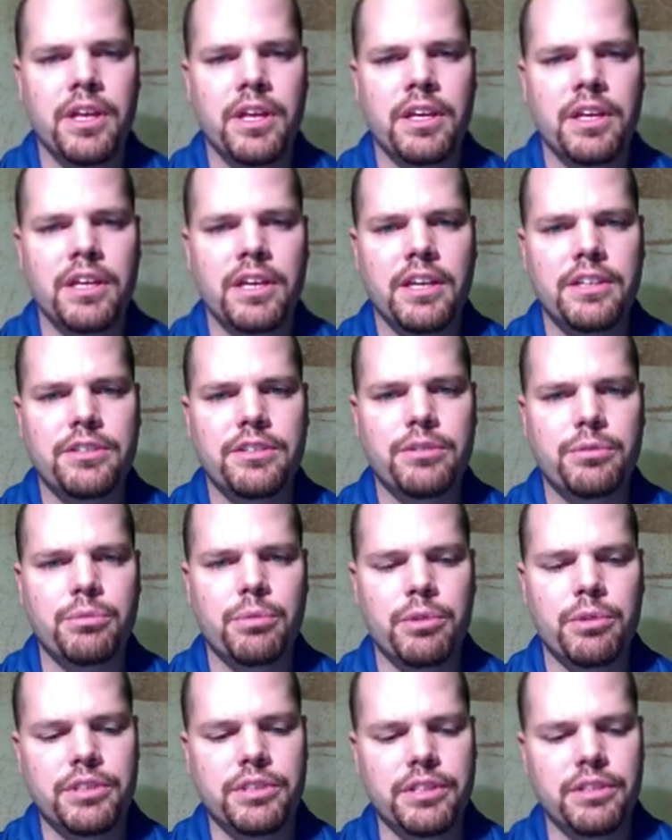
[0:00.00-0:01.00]
Okay, so it
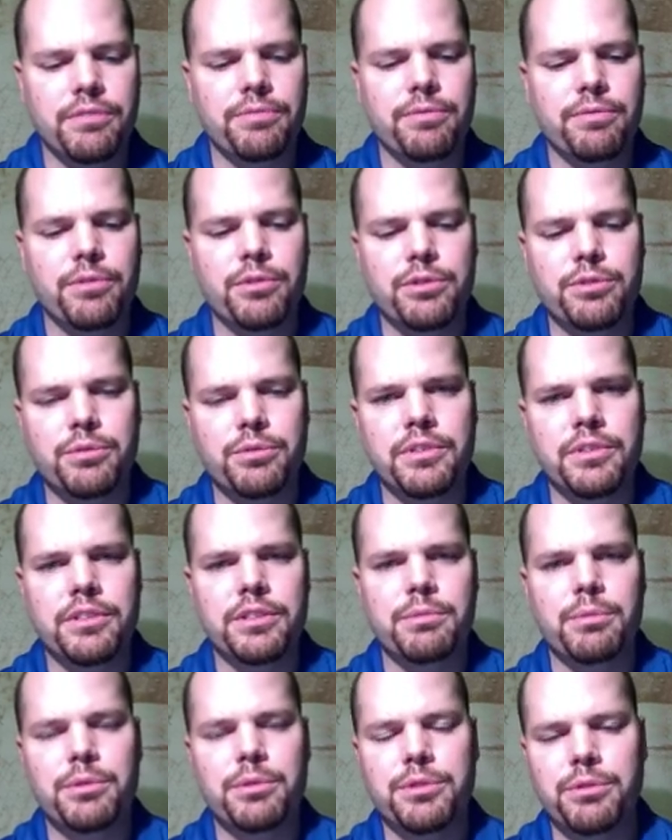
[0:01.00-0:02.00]
works in the first one. It's
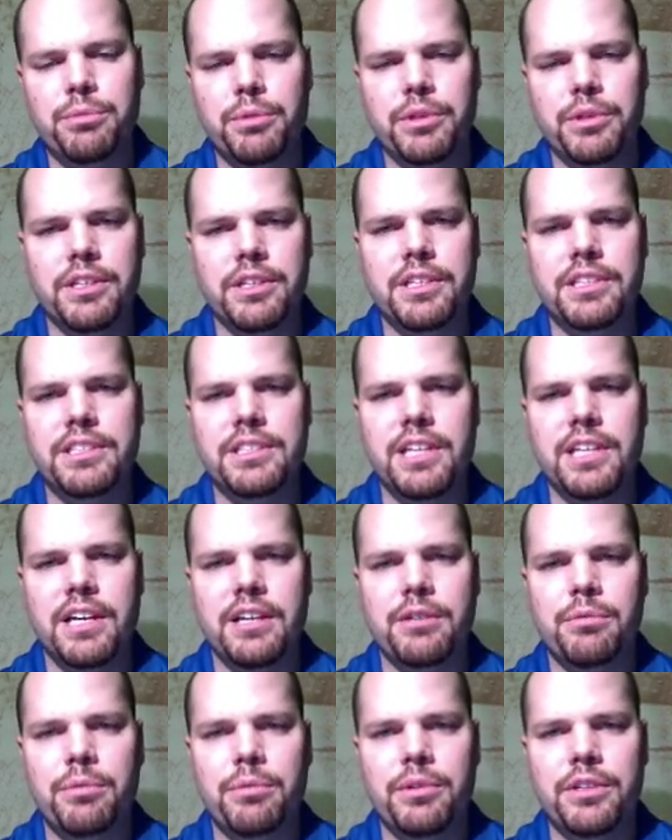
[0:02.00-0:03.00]
supposed to work in the
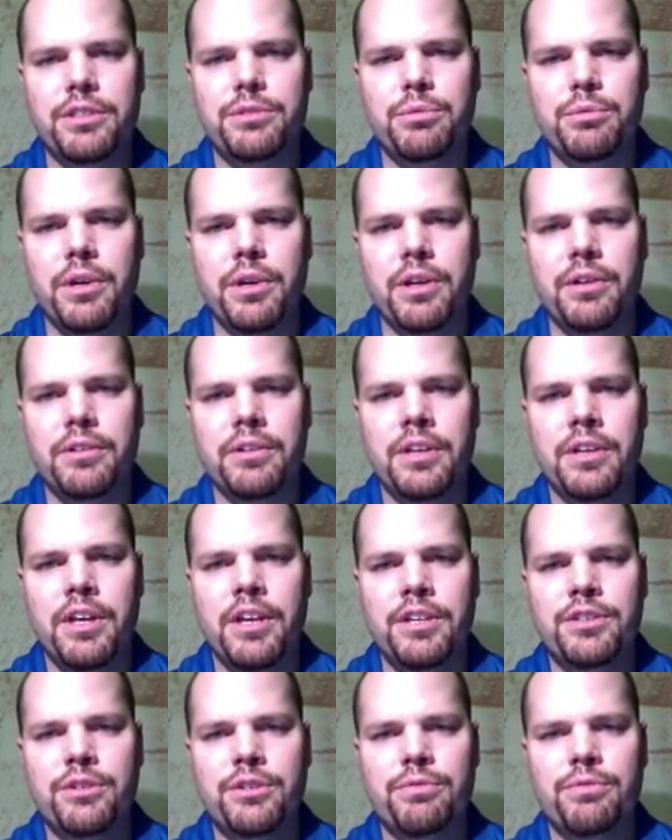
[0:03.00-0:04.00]
second one as well.
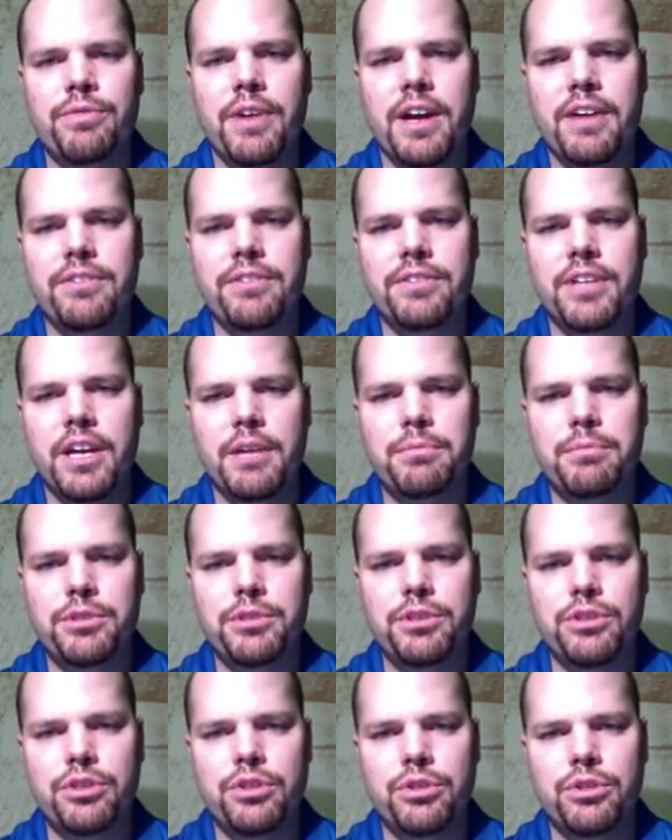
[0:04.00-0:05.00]
So 5
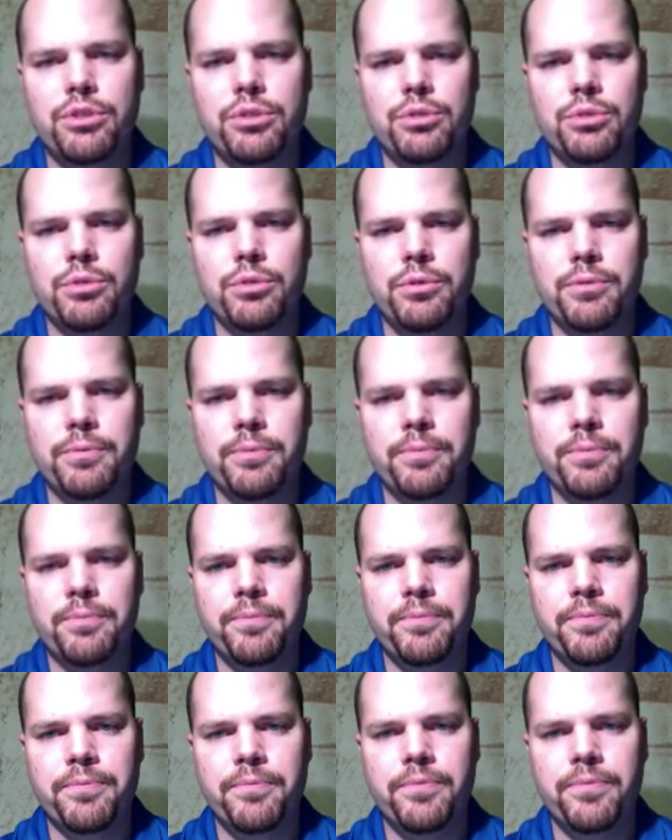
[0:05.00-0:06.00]
times 2
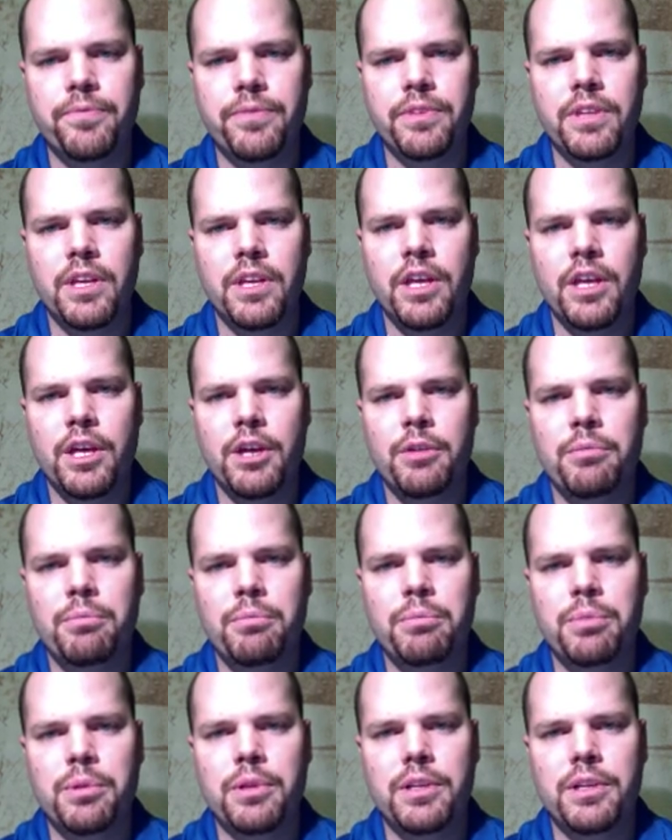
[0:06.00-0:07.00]

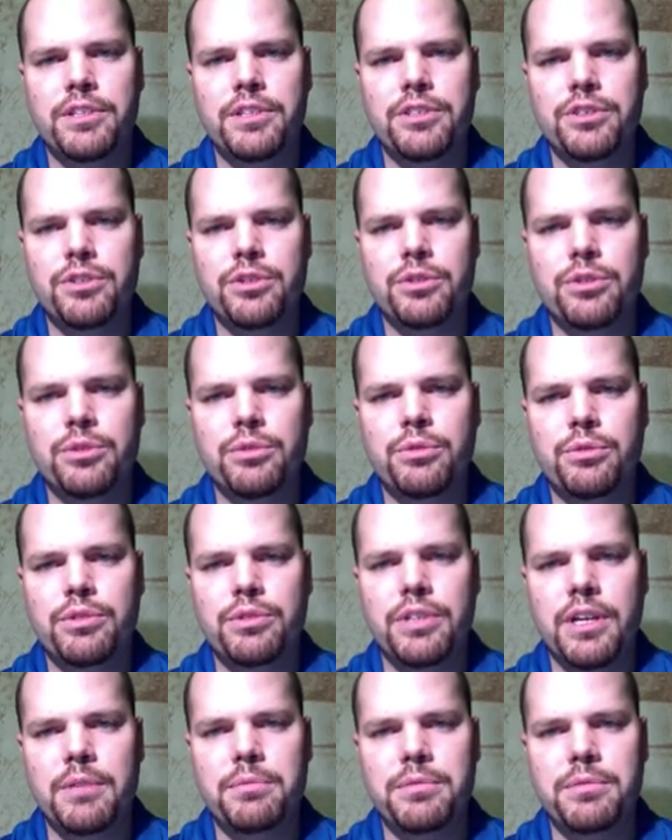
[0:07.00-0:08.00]
plus 2
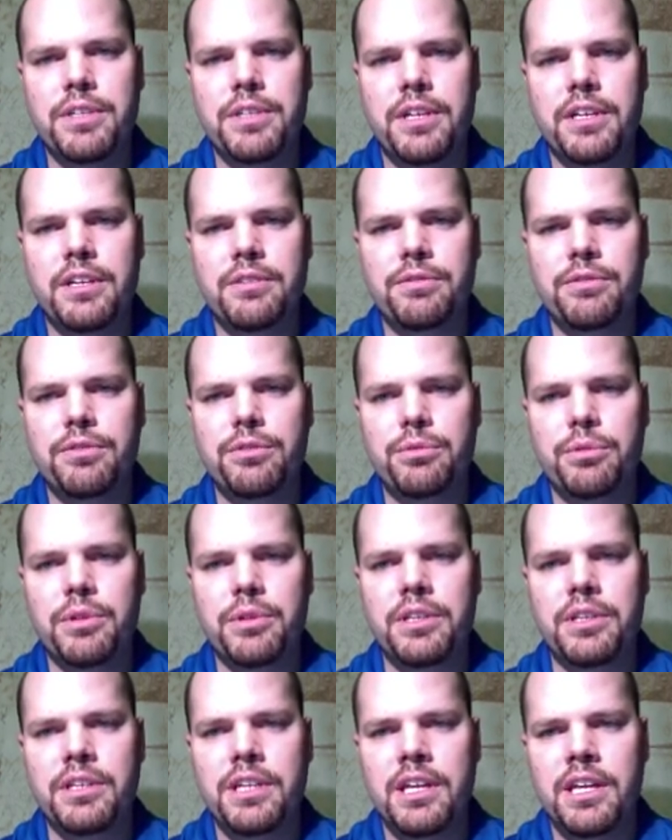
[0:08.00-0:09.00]
times negative
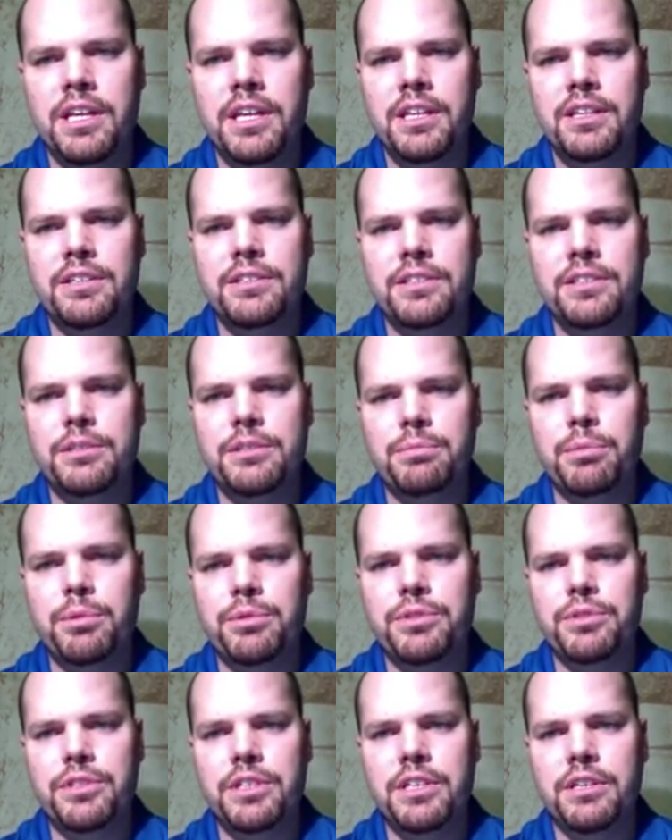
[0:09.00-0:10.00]
3. This is
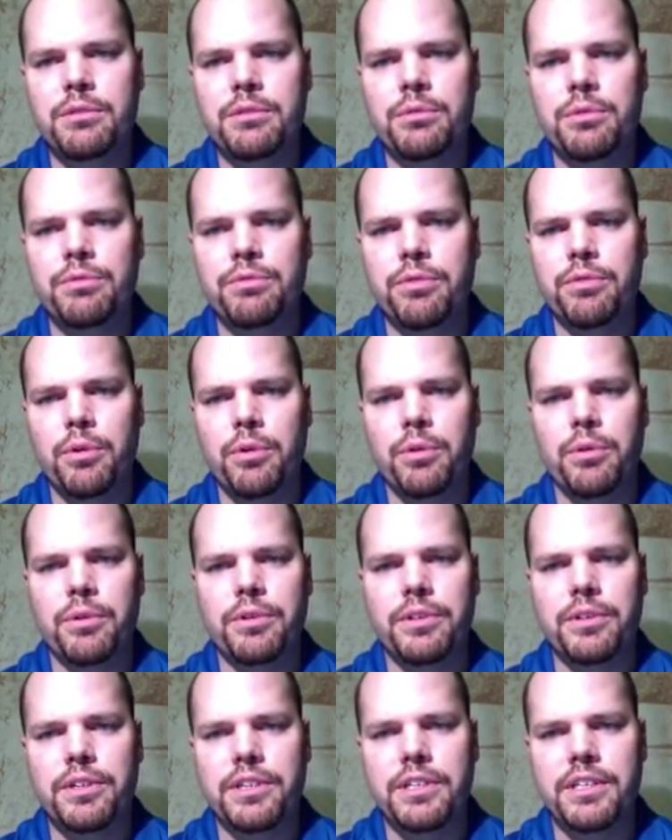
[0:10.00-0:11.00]
supposed to equal
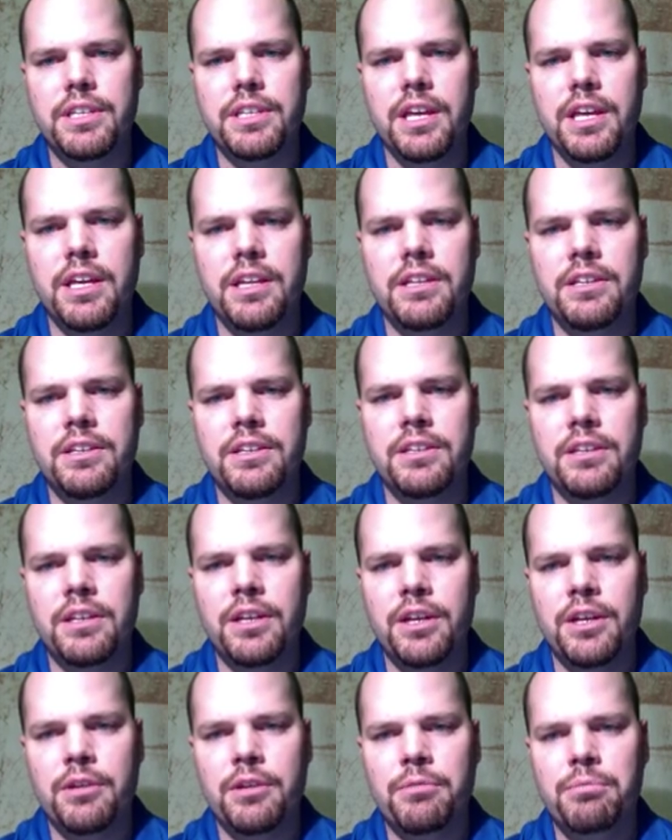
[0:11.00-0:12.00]
4. 10
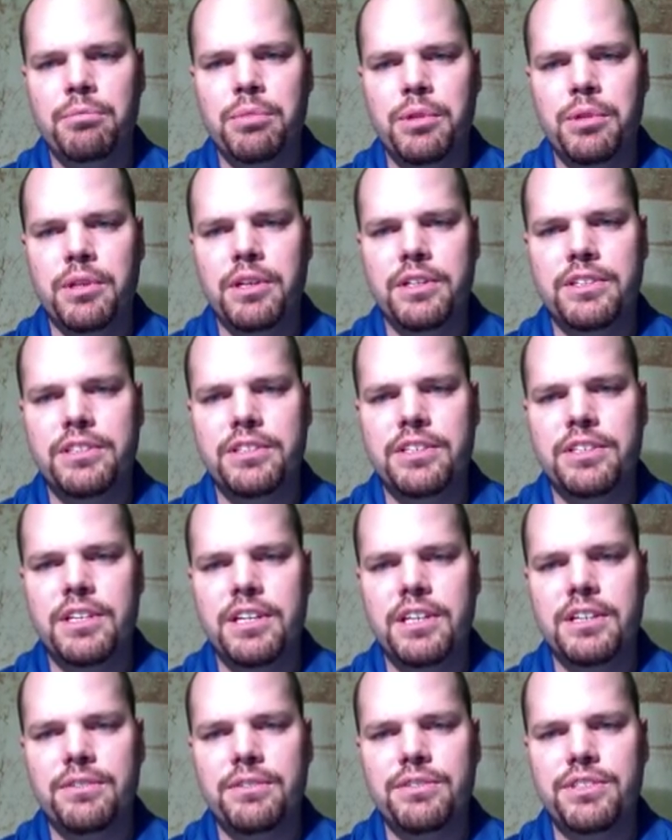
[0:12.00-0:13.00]
plus
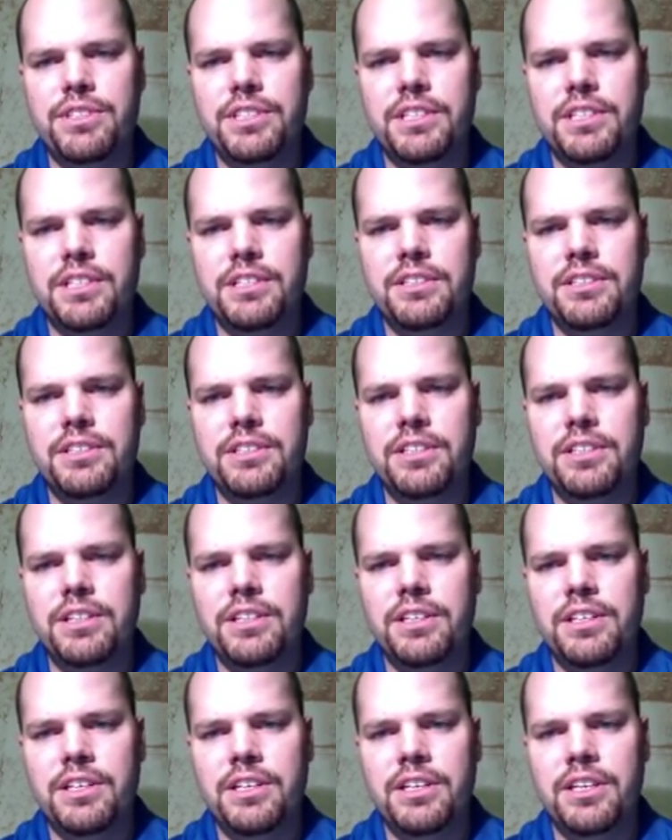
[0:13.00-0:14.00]
negative 6
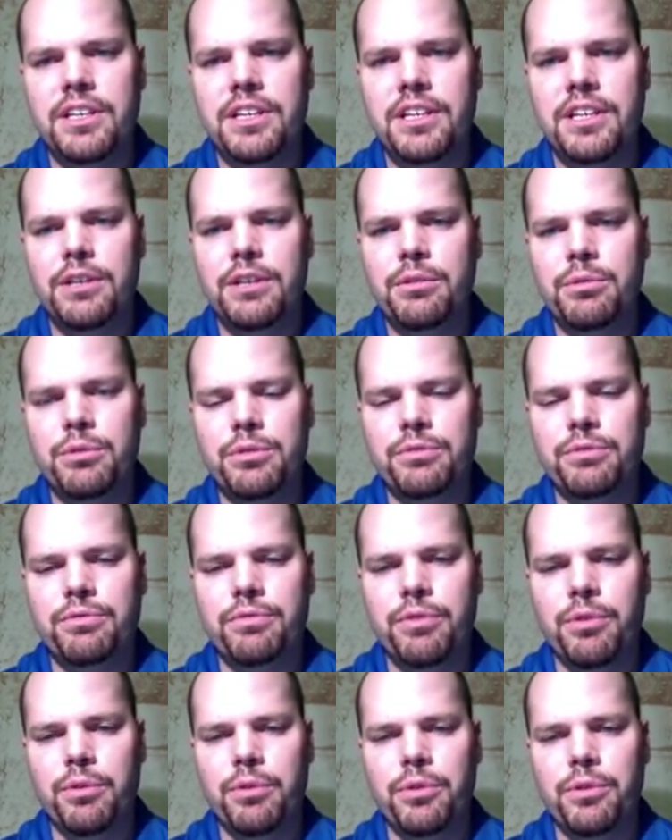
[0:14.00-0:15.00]
equals
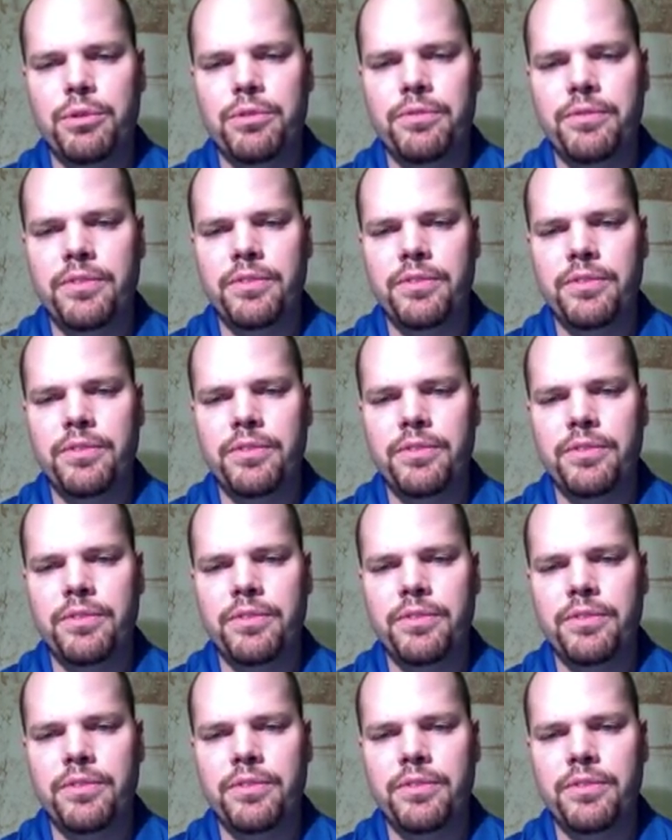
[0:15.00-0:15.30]
4.